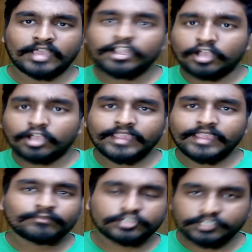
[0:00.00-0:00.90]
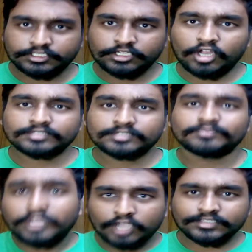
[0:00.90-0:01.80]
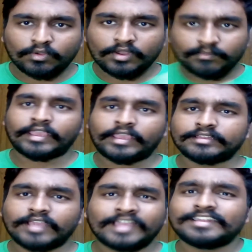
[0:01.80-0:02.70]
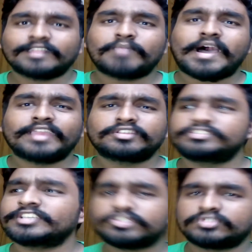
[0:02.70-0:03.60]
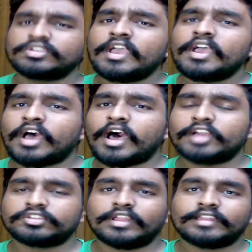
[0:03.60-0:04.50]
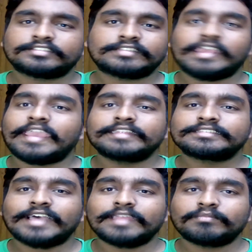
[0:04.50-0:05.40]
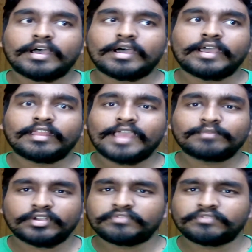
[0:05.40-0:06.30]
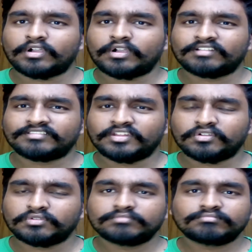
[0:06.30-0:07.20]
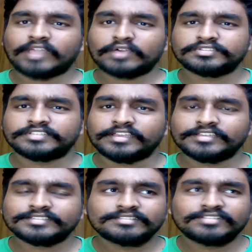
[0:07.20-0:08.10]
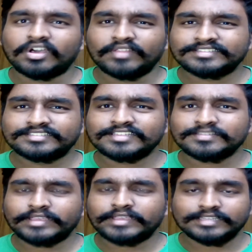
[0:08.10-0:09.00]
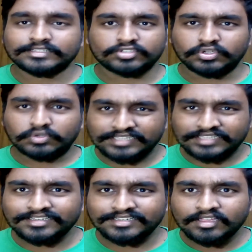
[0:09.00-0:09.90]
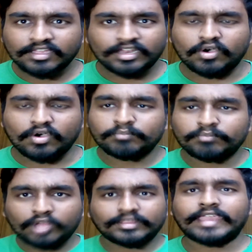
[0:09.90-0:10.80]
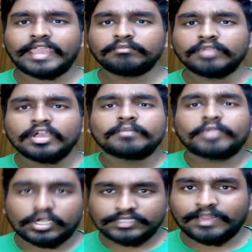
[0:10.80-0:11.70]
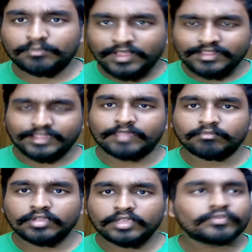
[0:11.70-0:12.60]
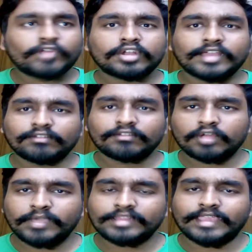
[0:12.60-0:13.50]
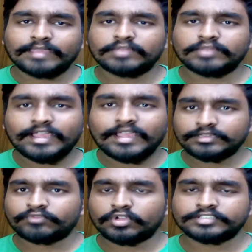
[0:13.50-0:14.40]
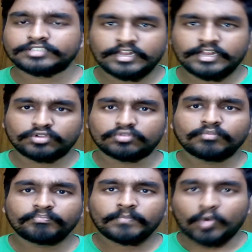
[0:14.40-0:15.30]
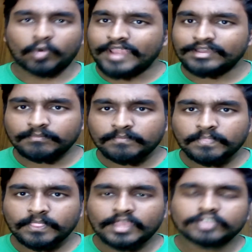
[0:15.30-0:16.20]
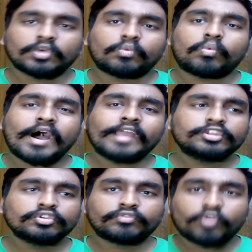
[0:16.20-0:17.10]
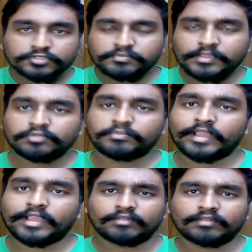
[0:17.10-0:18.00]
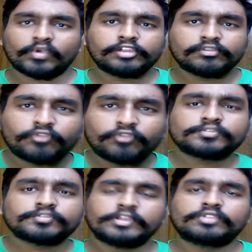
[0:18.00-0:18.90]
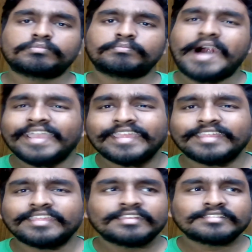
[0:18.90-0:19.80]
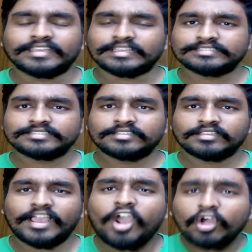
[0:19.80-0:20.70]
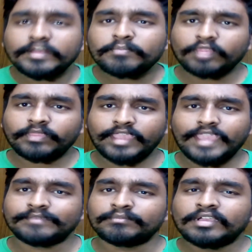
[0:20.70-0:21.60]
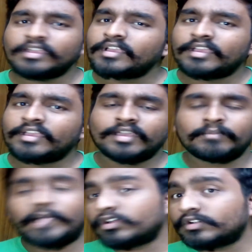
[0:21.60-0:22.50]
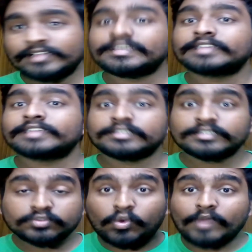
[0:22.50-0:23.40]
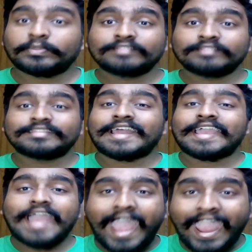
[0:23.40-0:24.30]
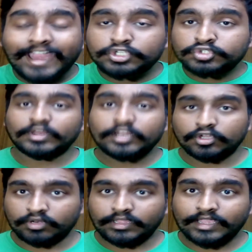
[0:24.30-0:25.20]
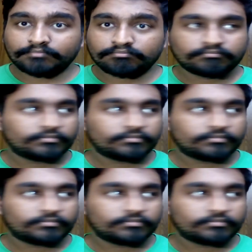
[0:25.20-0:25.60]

I got the game for $60 because I want to play it. I didn't buy it just to let it stay inside my library for 1,000 years. No, that doesn't make sense to you, does it? No, I bought the game because I can play the game. If not, I will not buy the game like I did for Destiny 2, right? So why do you force me to play it? Why do you force me to buy things? I already bought the game. Microtransaction is one thing that I actually don't get.